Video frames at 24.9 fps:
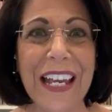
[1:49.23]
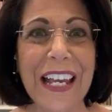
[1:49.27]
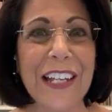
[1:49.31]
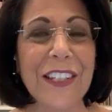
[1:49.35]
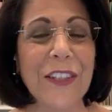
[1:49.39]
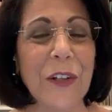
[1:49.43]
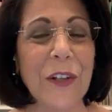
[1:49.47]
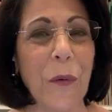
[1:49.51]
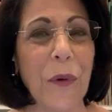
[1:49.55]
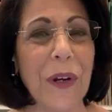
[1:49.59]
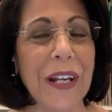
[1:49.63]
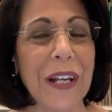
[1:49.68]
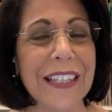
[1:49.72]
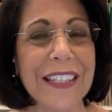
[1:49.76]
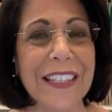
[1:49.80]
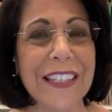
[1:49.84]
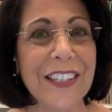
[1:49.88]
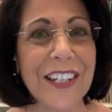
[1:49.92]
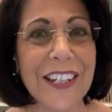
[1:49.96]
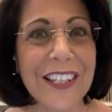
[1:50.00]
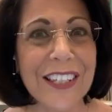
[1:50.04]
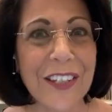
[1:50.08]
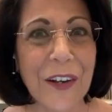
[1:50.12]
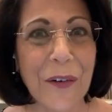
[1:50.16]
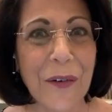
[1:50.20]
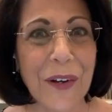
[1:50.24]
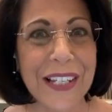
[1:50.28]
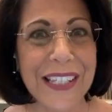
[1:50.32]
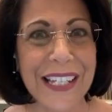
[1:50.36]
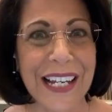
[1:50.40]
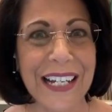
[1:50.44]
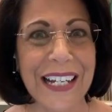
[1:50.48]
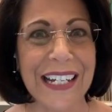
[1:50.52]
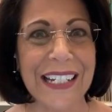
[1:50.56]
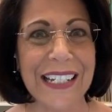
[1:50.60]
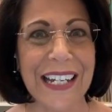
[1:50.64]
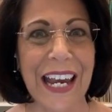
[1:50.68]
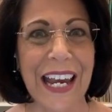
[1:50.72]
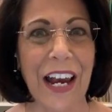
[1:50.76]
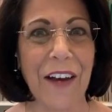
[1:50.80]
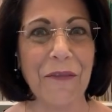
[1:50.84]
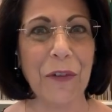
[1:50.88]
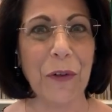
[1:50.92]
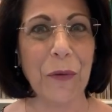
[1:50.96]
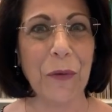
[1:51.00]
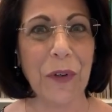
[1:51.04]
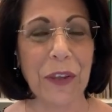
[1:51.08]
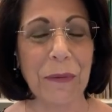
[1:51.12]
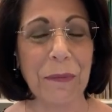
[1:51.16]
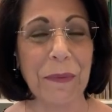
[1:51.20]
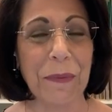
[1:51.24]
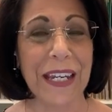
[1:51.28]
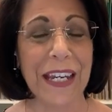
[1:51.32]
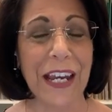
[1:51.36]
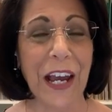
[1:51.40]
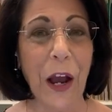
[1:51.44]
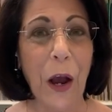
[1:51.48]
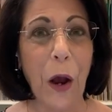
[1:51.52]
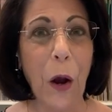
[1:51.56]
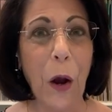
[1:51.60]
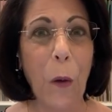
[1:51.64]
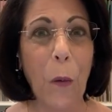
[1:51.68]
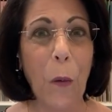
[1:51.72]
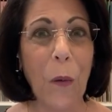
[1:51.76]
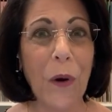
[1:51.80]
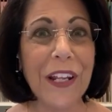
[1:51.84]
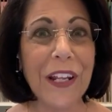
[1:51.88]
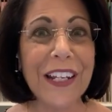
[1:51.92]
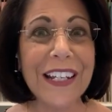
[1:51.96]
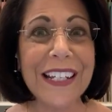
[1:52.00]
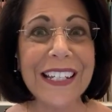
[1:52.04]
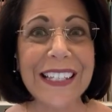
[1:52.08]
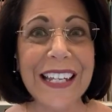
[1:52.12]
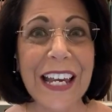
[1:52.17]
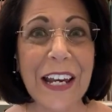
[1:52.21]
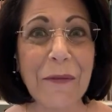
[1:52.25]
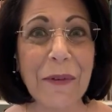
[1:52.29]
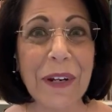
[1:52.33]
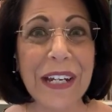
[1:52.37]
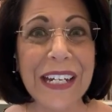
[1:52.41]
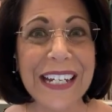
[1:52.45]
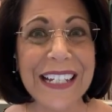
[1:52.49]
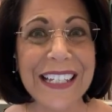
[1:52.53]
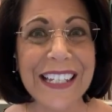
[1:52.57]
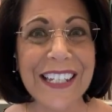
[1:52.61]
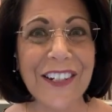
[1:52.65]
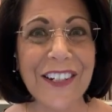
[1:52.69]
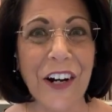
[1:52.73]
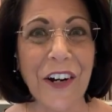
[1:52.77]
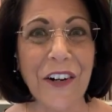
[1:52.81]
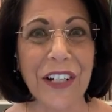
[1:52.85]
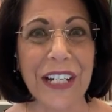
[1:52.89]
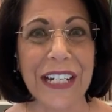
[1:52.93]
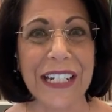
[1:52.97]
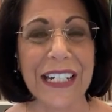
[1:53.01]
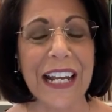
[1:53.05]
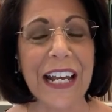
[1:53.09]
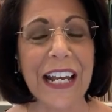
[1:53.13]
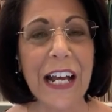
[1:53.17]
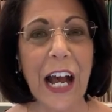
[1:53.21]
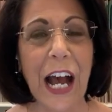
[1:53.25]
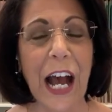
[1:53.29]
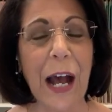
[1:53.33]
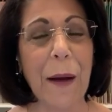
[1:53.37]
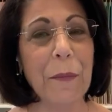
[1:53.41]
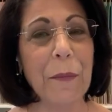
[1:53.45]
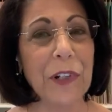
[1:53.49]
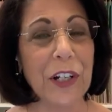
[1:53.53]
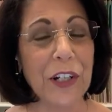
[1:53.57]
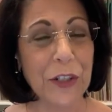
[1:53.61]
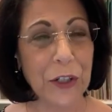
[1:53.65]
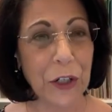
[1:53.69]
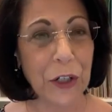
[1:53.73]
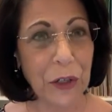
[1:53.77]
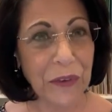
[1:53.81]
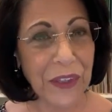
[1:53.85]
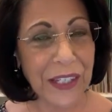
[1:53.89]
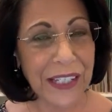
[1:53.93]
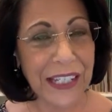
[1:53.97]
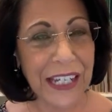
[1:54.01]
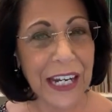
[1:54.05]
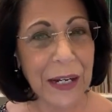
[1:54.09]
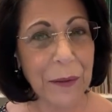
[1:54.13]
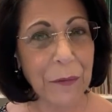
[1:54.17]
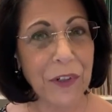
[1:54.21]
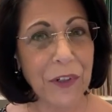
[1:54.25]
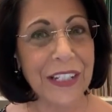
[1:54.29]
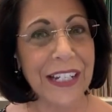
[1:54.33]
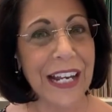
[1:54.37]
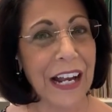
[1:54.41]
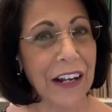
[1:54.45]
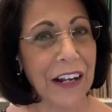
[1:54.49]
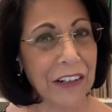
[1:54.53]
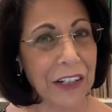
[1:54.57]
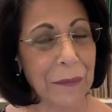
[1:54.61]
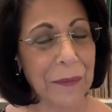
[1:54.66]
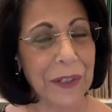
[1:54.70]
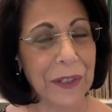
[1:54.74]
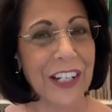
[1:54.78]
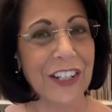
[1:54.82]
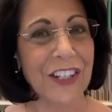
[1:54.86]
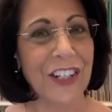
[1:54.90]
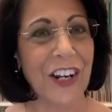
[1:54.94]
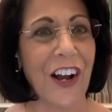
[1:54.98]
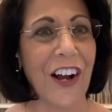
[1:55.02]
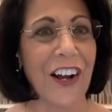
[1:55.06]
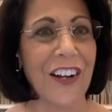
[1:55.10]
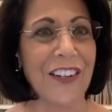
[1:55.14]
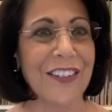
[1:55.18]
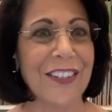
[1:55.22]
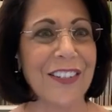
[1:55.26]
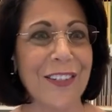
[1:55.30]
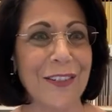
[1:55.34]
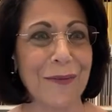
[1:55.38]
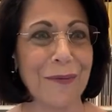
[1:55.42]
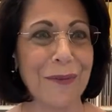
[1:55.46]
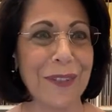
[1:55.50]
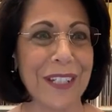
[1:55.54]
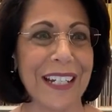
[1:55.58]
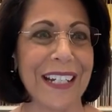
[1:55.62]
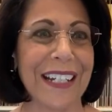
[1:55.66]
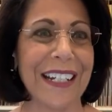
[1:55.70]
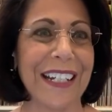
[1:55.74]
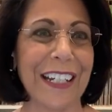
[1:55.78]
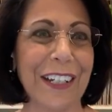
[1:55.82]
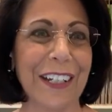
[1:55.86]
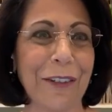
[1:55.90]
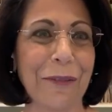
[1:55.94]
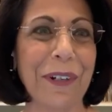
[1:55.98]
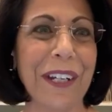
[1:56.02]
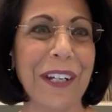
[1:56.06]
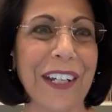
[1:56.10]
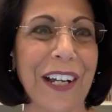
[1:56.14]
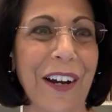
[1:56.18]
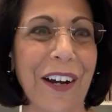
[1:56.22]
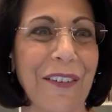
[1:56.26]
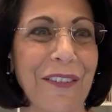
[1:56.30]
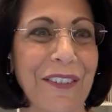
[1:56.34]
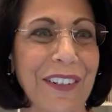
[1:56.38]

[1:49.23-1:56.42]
So it's just so exciting to have you with me. What do you say we get started? I'm going to turn the camera down and I'm get you all zoomed in. Here we go.